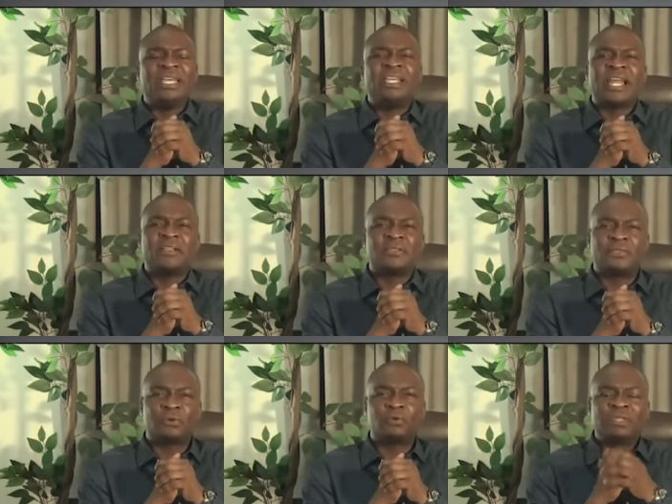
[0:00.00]
in and
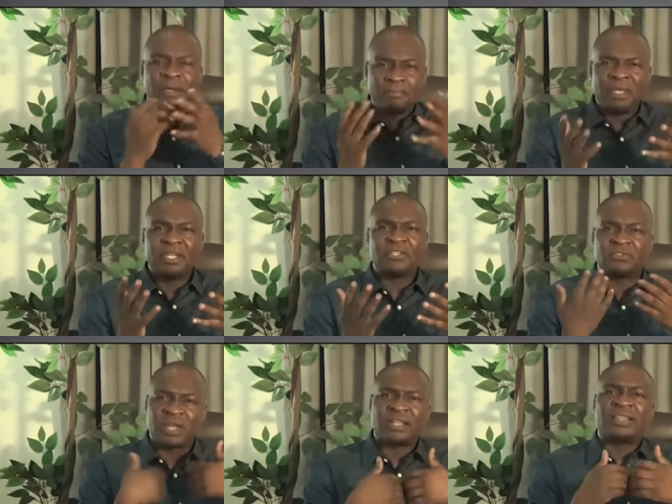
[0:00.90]
through the
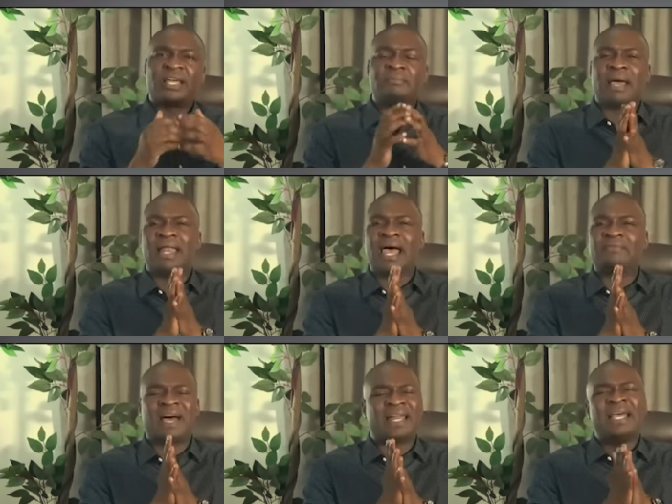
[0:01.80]
ministry and then my
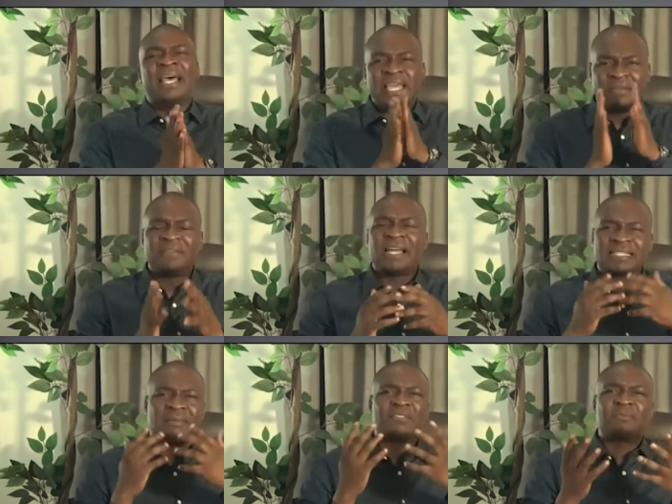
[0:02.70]
life. And even
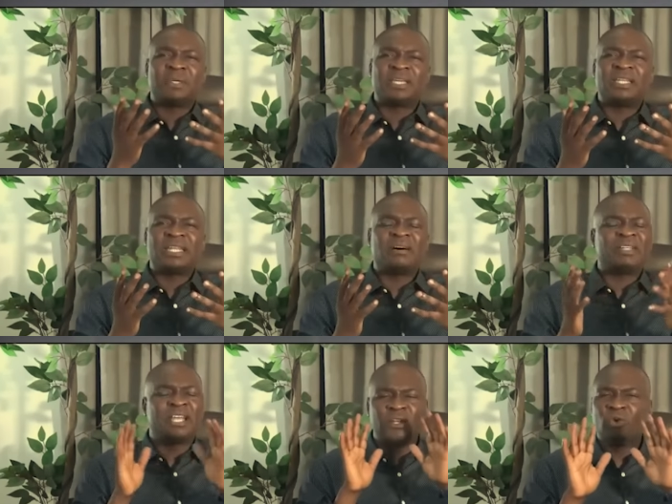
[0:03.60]
as I'm speaking now,
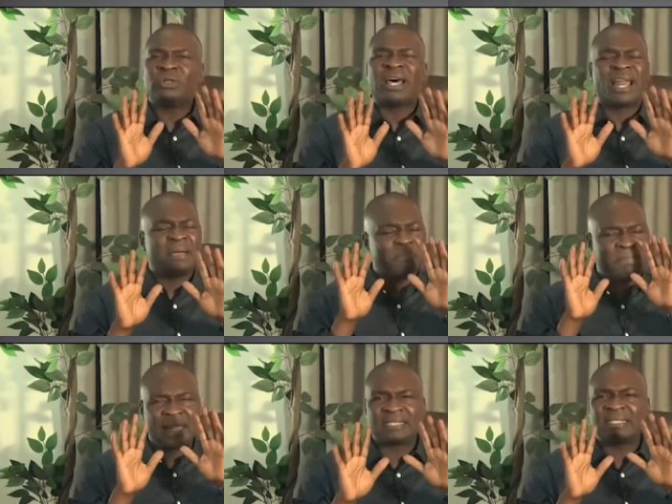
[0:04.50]
they know that I
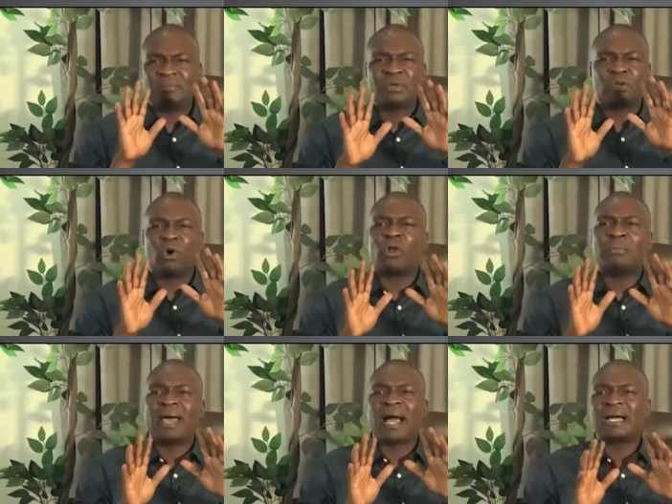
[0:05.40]
bless them with all
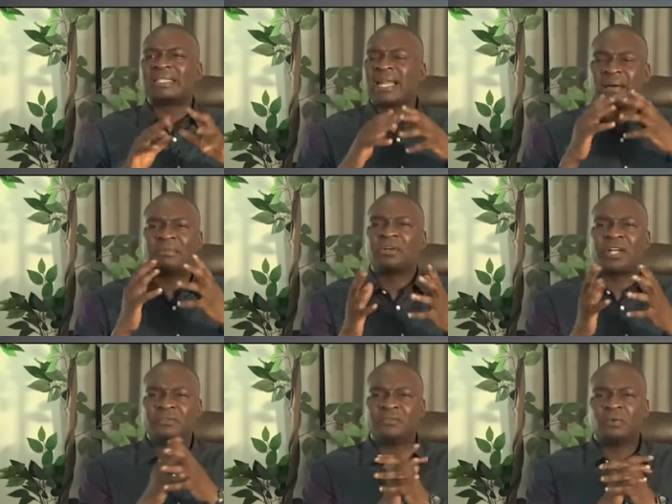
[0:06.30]
my heart and I'm
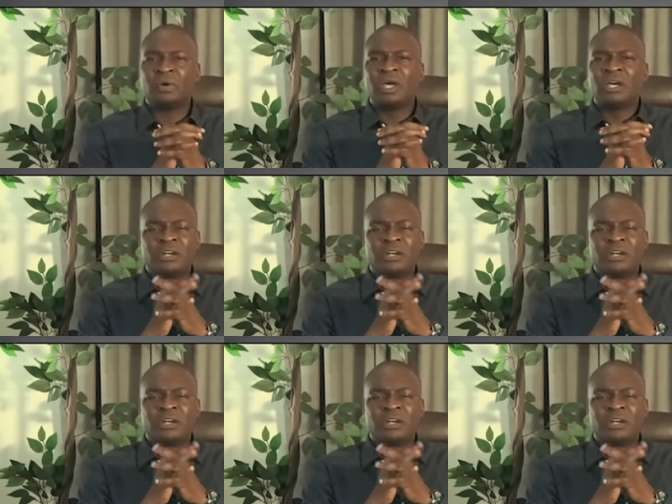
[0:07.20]
grateful.